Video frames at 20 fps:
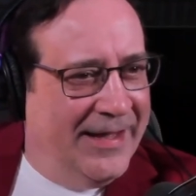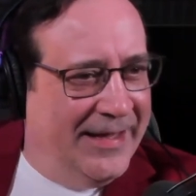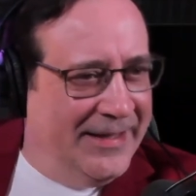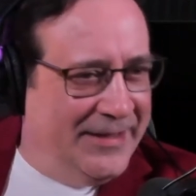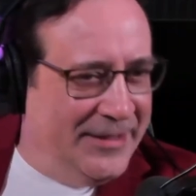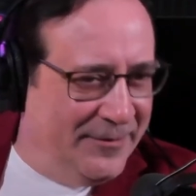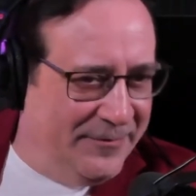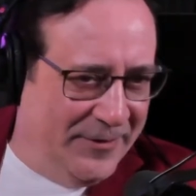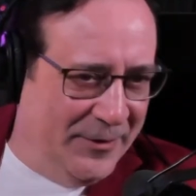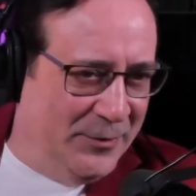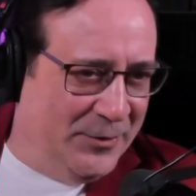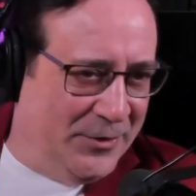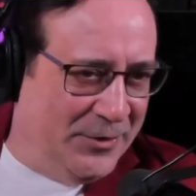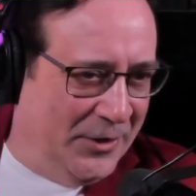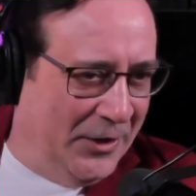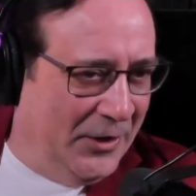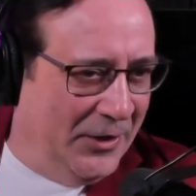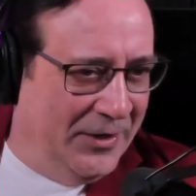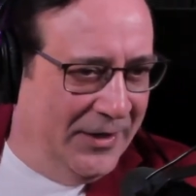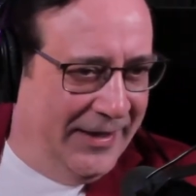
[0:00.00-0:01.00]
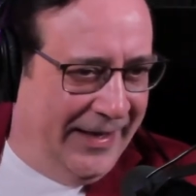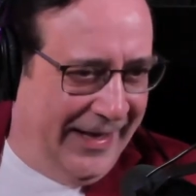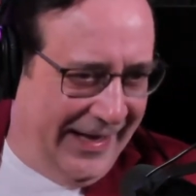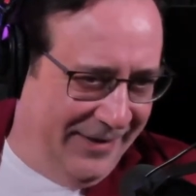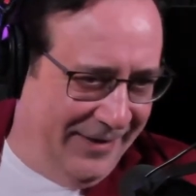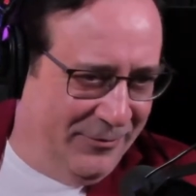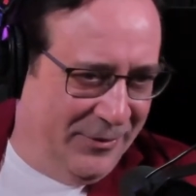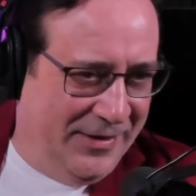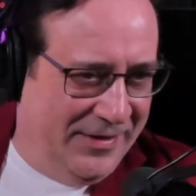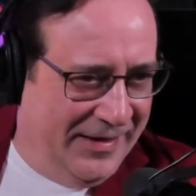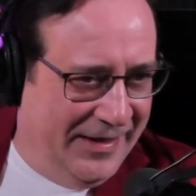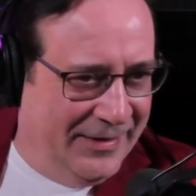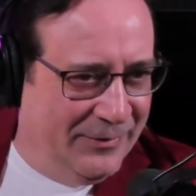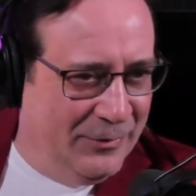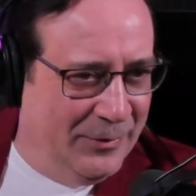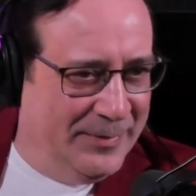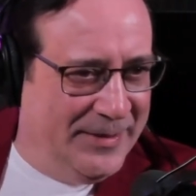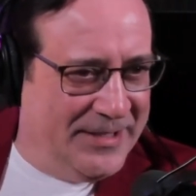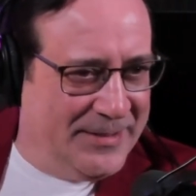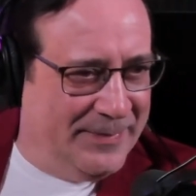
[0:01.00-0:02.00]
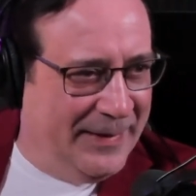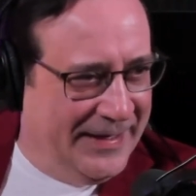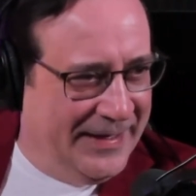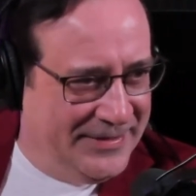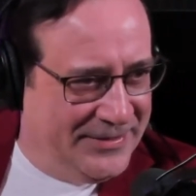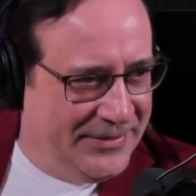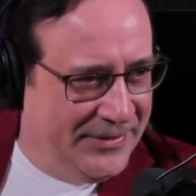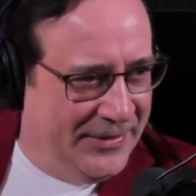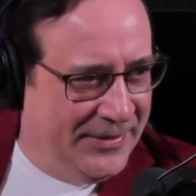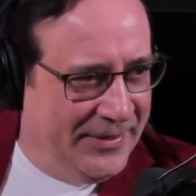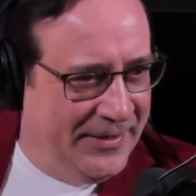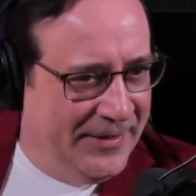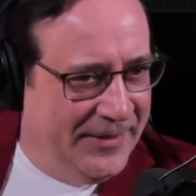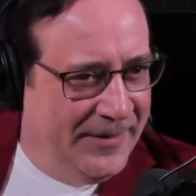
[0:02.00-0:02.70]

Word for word: In the future, everything will be sponsored.